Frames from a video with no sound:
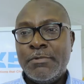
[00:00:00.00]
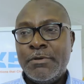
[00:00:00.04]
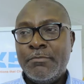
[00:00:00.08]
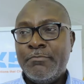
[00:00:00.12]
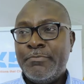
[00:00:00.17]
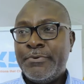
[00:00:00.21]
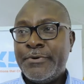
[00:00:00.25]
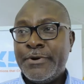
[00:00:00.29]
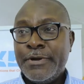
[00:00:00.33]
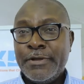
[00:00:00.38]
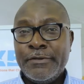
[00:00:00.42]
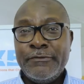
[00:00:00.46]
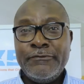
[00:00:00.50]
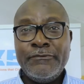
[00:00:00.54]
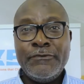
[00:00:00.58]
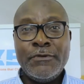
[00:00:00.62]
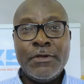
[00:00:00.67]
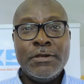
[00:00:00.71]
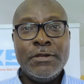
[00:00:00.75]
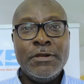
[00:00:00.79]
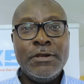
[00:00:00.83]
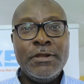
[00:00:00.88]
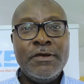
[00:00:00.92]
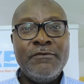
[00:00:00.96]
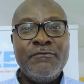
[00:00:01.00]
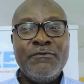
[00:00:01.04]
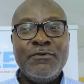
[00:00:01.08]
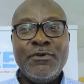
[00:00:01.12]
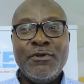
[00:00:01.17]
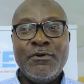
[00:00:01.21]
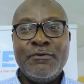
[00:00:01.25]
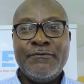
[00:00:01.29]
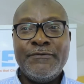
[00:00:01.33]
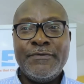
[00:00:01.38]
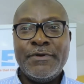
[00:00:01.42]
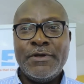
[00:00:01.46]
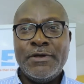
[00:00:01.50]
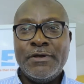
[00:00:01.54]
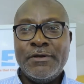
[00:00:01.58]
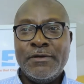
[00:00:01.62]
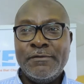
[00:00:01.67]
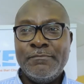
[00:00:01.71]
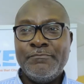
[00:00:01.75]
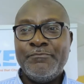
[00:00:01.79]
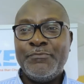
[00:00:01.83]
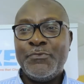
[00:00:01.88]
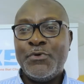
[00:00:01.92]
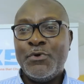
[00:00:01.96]
impressed at the level of
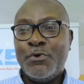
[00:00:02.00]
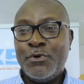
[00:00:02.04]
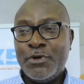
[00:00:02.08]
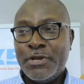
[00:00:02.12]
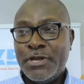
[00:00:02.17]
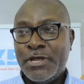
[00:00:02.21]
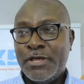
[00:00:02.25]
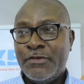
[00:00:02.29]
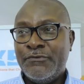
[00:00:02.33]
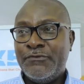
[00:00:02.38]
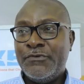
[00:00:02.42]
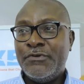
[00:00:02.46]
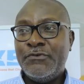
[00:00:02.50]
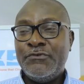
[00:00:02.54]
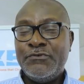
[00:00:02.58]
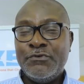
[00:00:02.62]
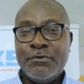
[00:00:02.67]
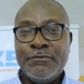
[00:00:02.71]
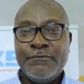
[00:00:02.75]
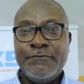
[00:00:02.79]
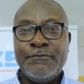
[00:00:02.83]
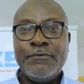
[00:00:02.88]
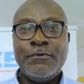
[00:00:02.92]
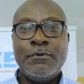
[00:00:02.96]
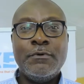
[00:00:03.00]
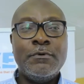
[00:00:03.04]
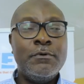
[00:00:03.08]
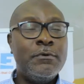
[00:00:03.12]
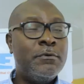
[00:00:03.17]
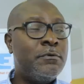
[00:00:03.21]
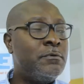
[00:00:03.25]
organization for